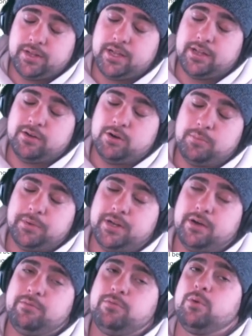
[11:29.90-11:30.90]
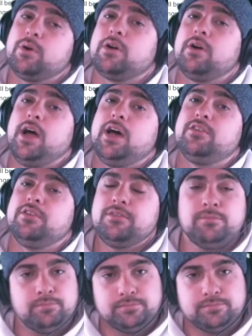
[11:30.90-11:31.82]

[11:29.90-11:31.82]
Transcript: they opened up 4 garages.